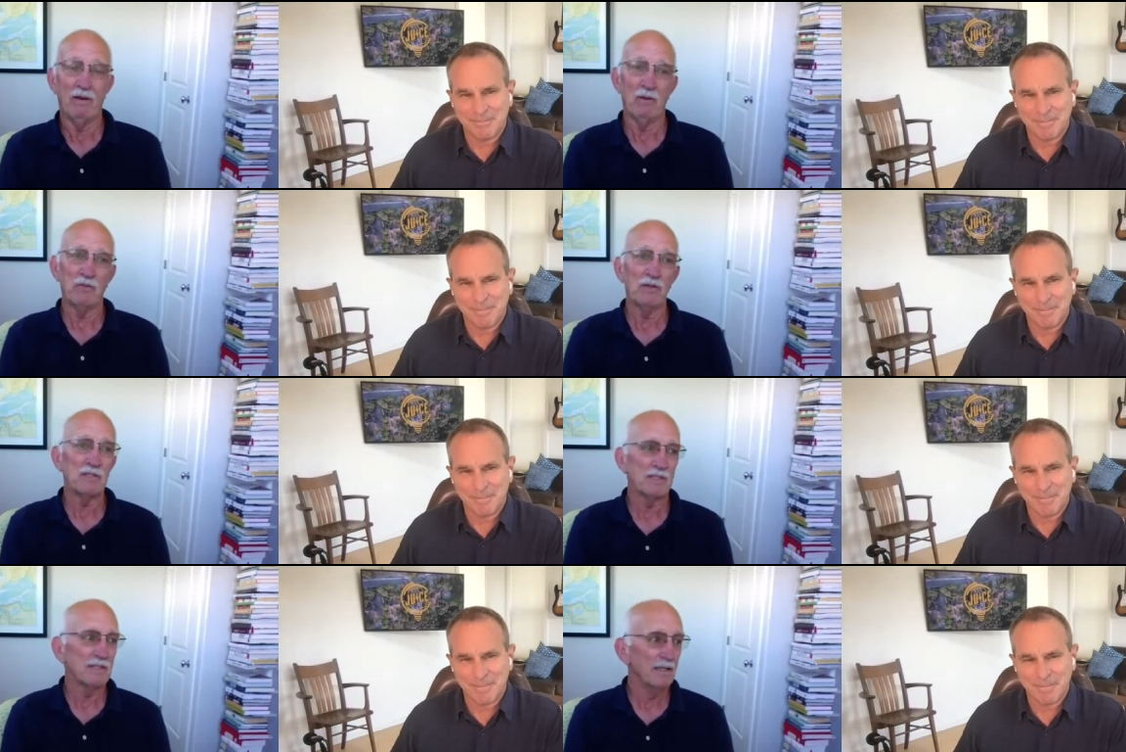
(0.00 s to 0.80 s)

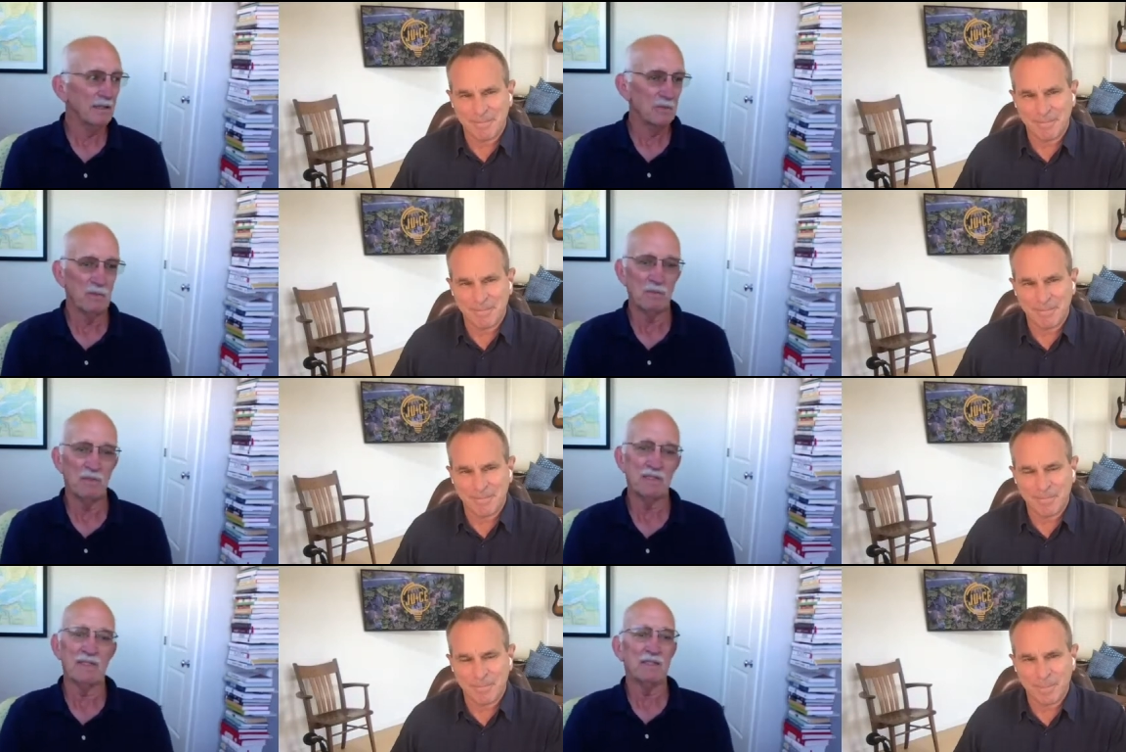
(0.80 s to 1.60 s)
Speaker 1: since the sun has been
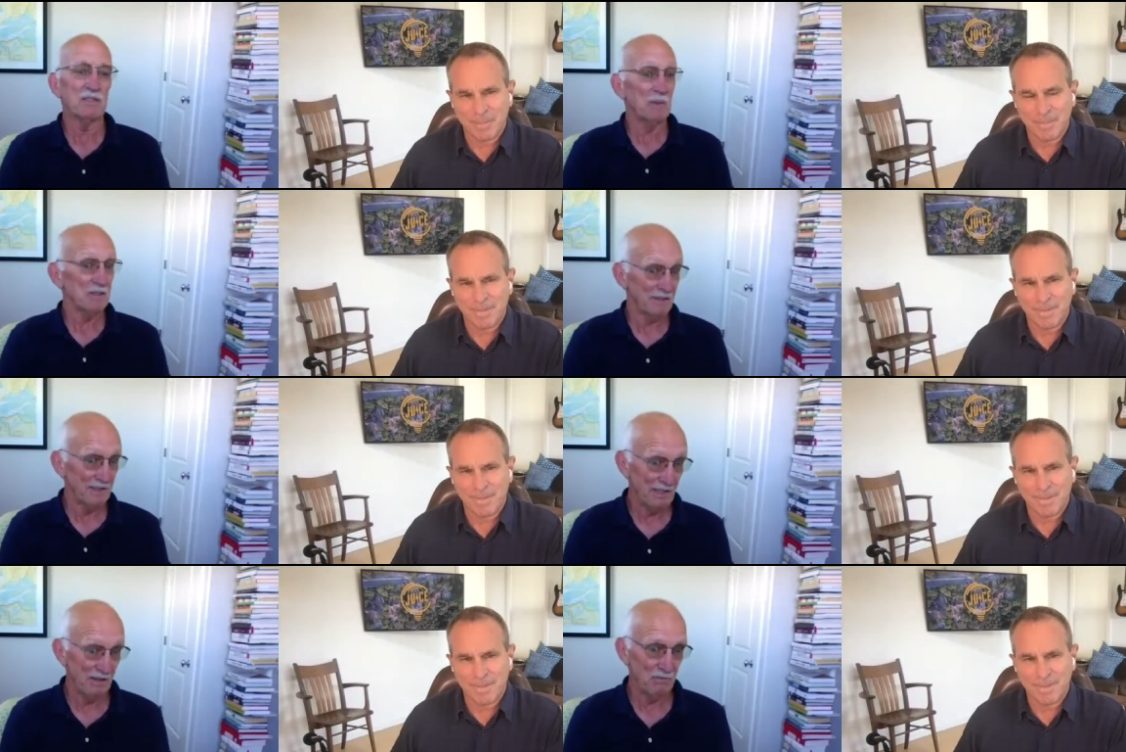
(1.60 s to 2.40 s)
busy, especially
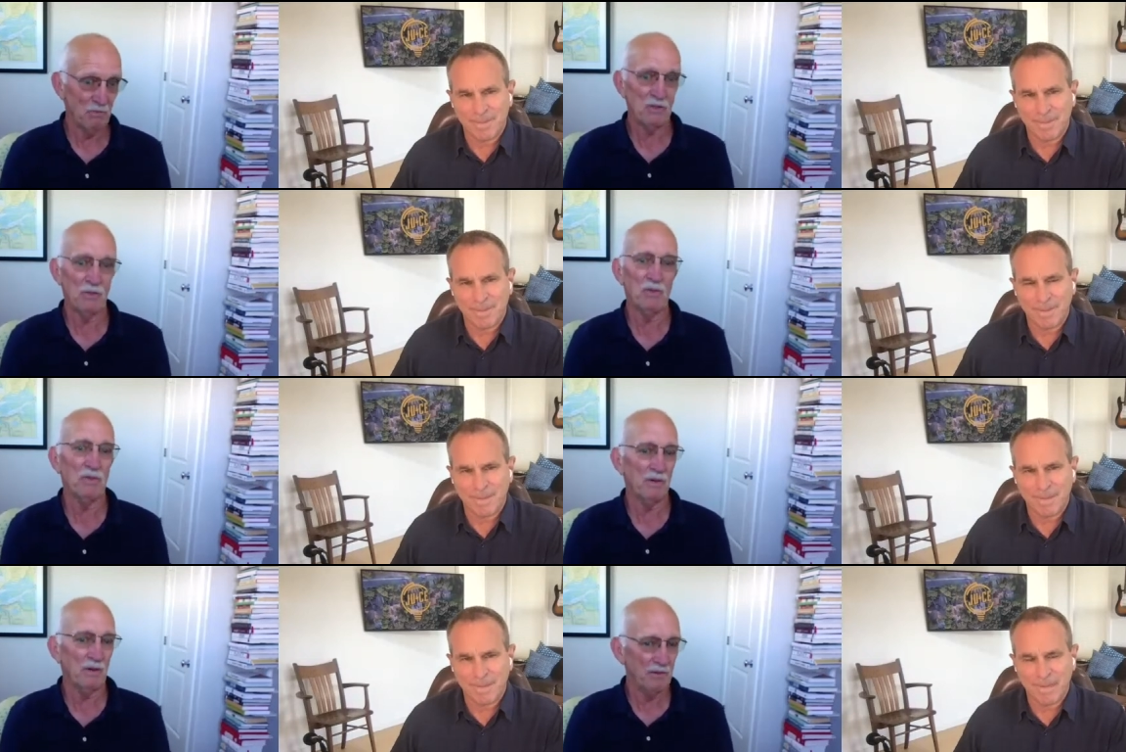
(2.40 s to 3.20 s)
in California with
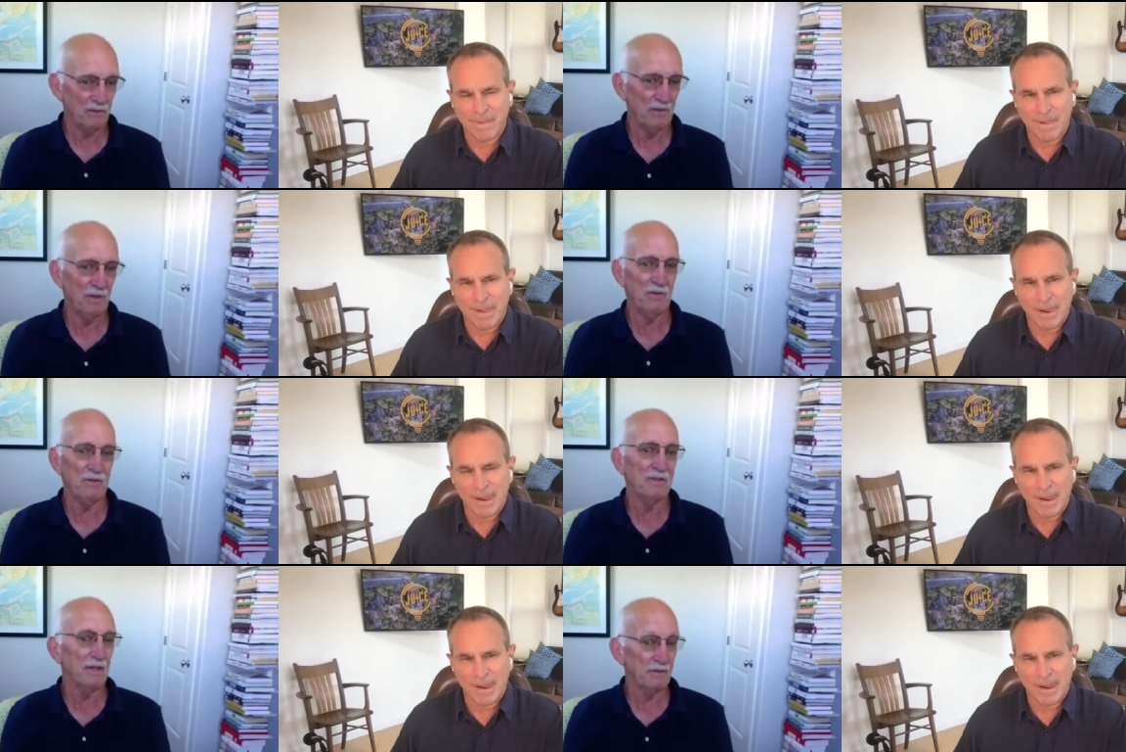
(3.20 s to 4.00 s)
their
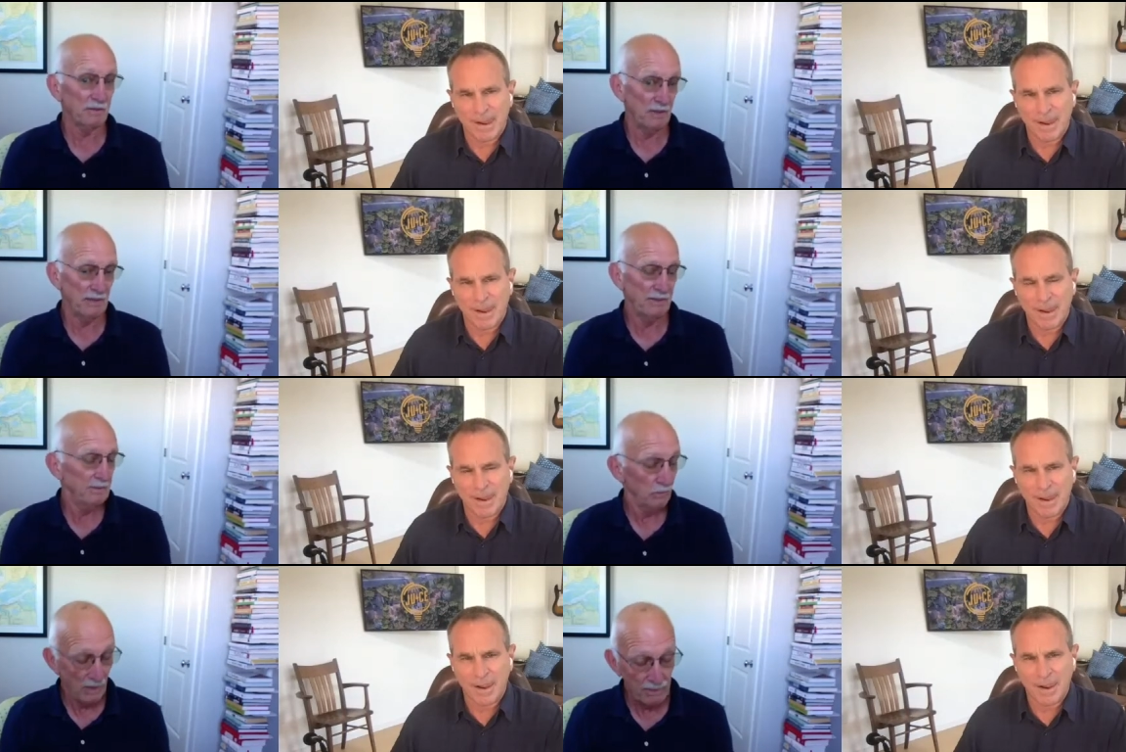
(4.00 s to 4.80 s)
110 degree
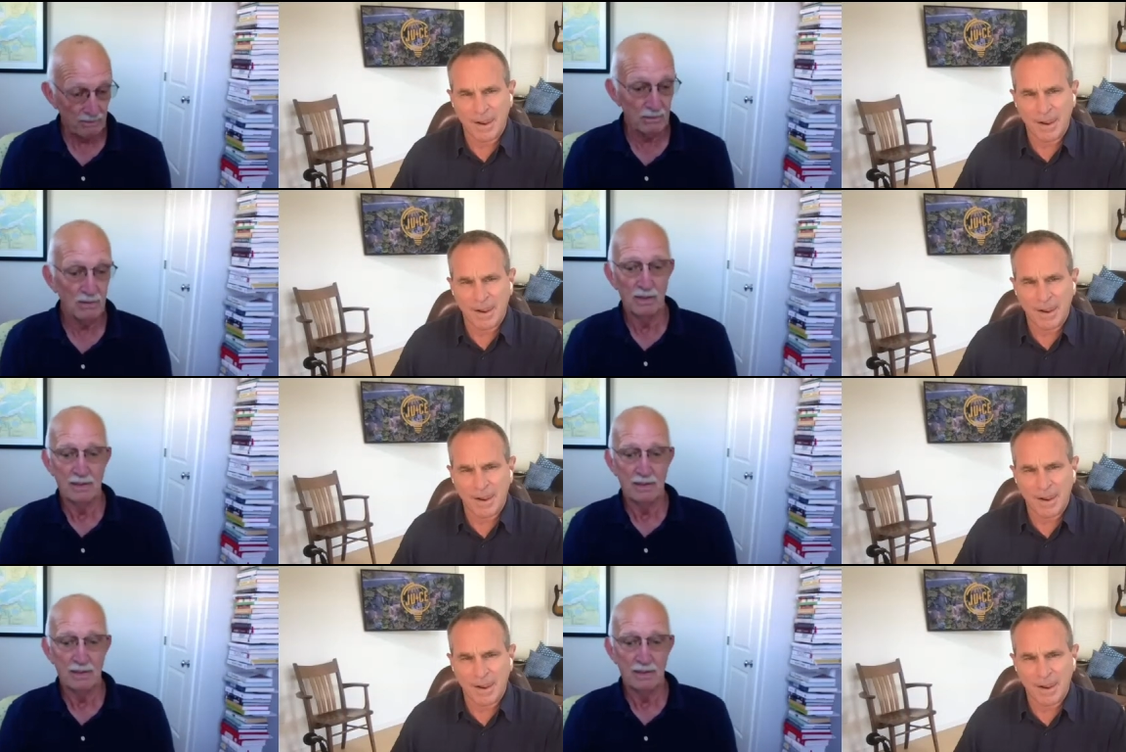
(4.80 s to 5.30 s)
weather,